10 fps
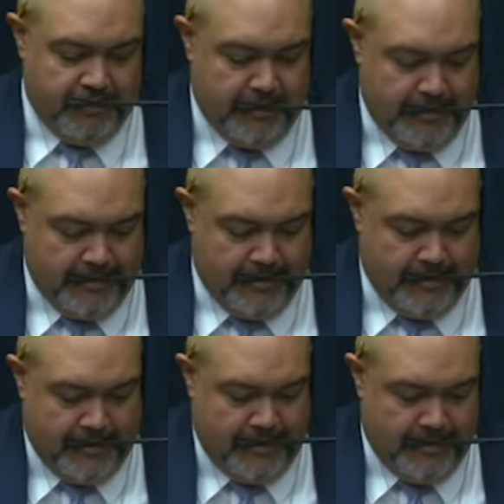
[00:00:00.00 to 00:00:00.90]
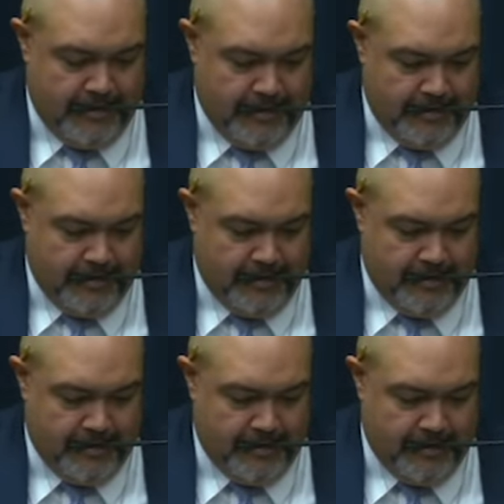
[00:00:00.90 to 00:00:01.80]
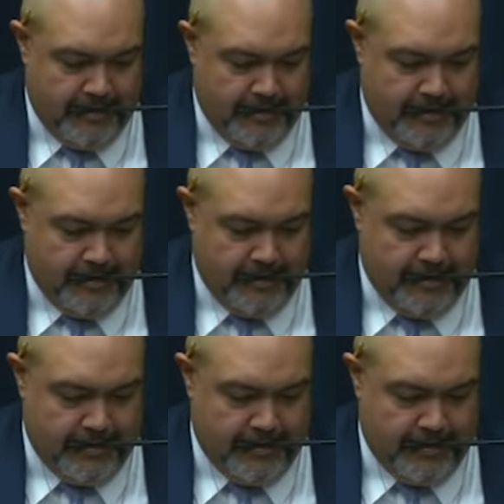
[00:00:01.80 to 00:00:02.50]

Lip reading: (silent)